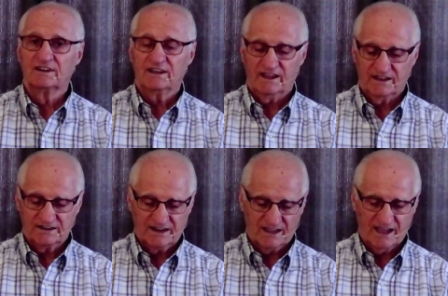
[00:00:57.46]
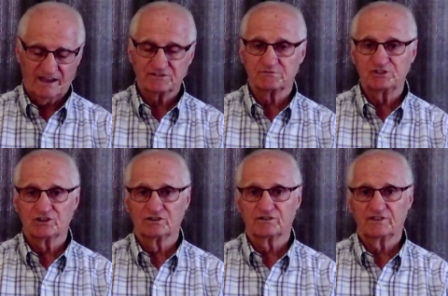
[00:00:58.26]
and uh, have some
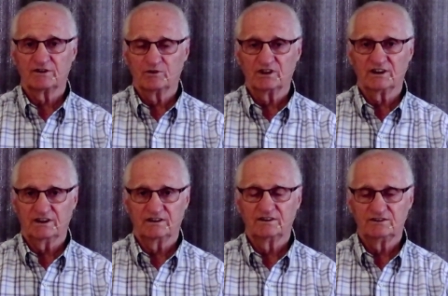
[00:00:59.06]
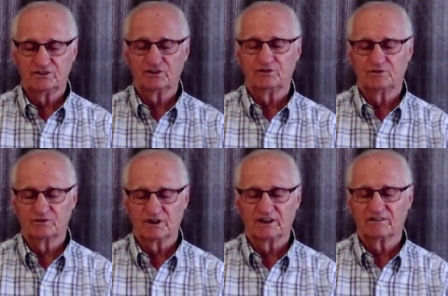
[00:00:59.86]
children that really do
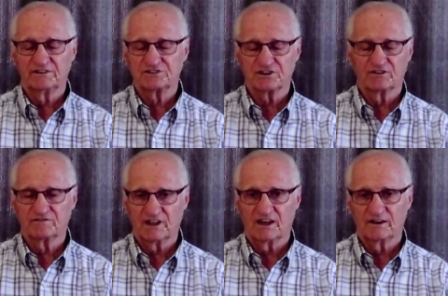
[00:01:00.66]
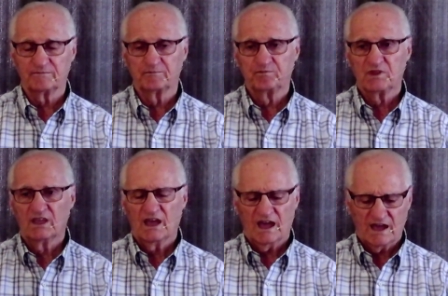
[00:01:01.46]
love and serve God.
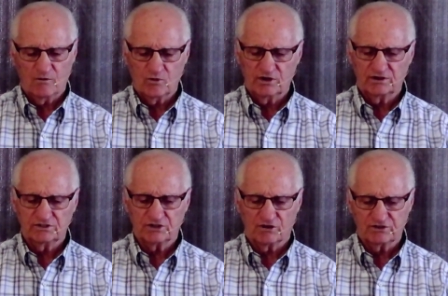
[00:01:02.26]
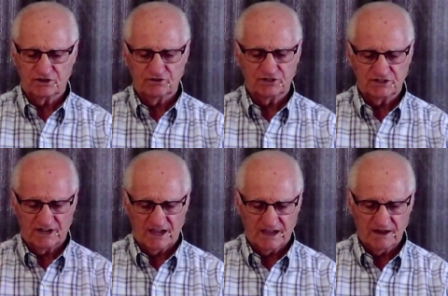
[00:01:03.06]
I, I want to talk to you
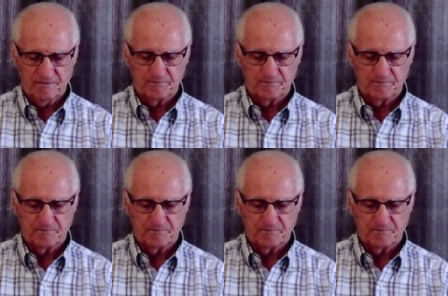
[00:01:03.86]
today,